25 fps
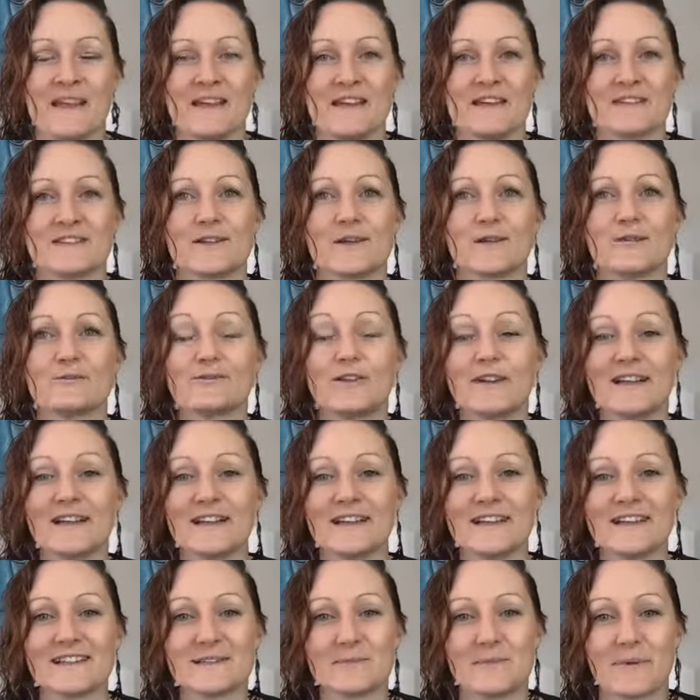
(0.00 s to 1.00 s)
So it
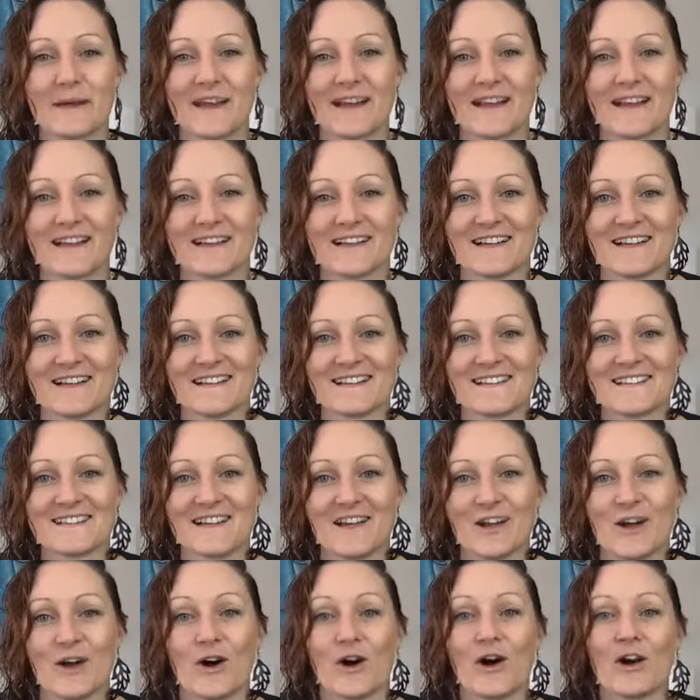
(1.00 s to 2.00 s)
really depends
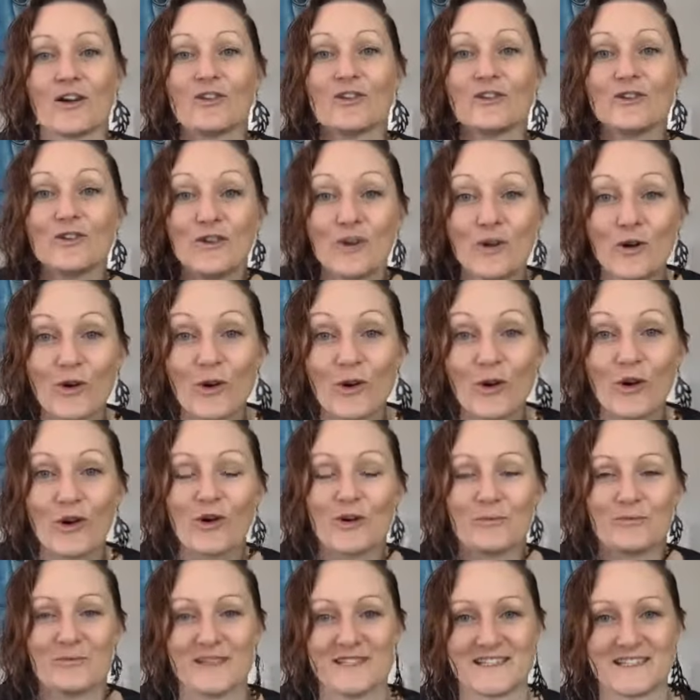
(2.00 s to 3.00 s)
on your
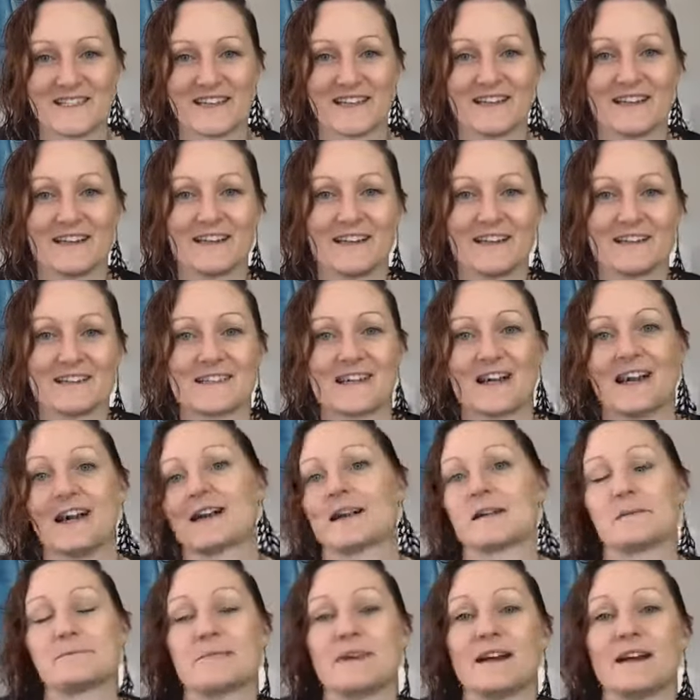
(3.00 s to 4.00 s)
particular
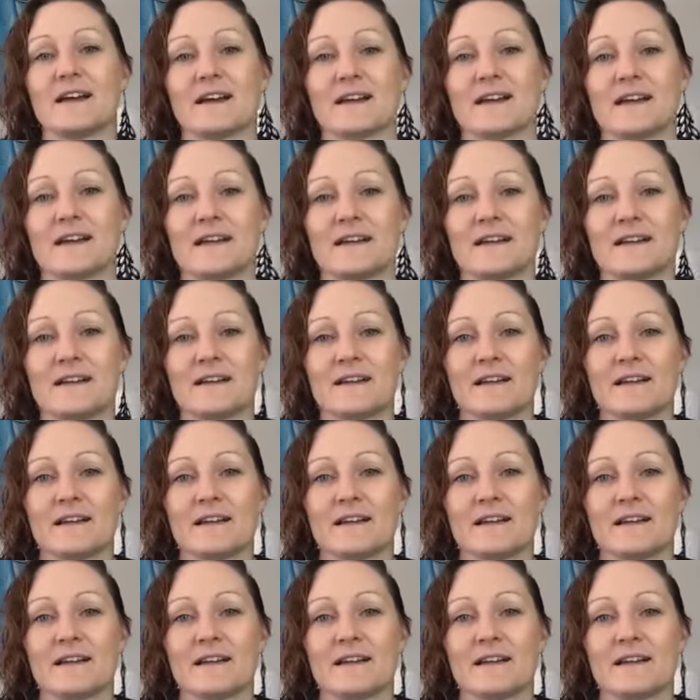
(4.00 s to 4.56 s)
target market,